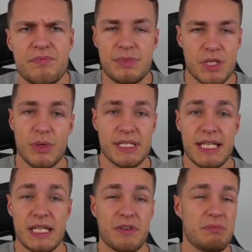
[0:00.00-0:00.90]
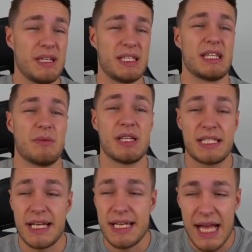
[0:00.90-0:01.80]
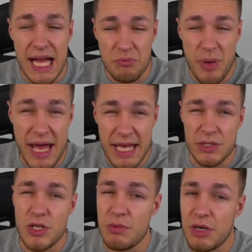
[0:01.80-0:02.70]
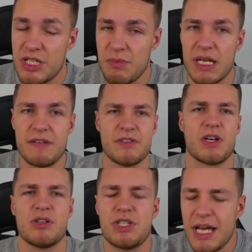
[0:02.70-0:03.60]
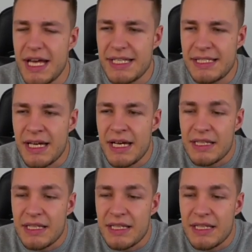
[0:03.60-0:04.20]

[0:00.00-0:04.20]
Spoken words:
So instead of admitting their mistake and paying too much money for those shares,